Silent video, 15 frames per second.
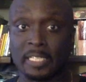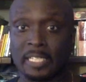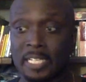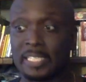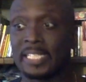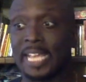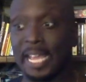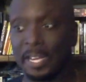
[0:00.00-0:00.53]

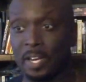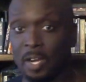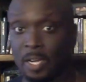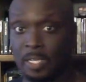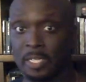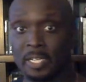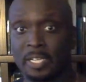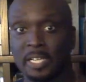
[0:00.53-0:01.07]
could get
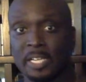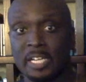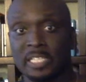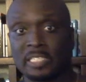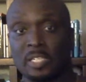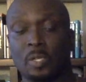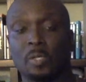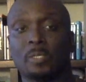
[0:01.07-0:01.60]
hurt.
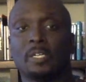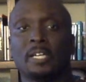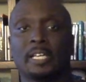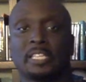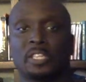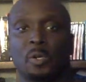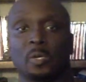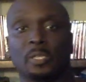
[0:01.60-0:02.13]
So
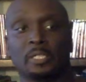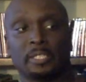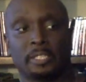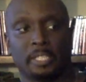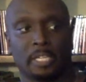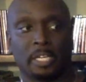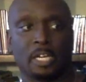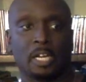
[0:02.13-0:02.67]
the,
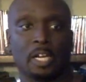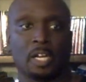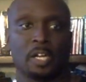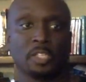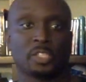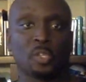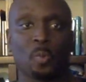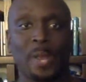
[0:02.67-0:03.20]
the,
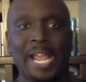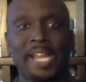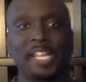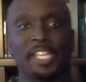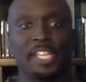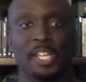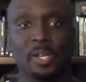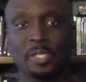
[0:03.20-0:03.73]
the way to
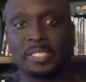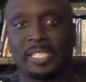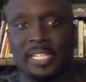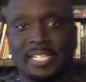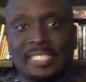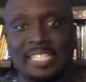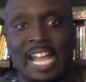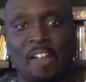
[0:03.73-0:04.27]
use it
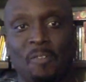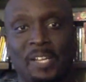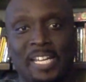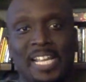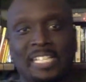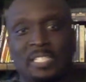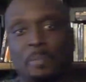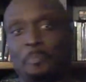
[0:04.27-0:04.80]
is not
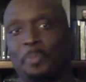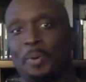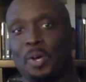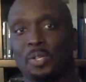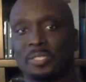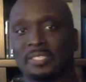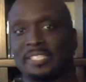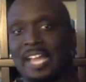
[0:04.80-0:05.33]
really as a
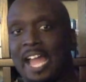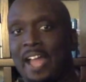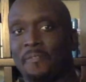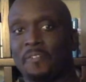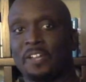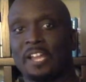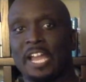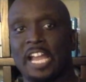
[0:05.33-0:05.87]
bow staff.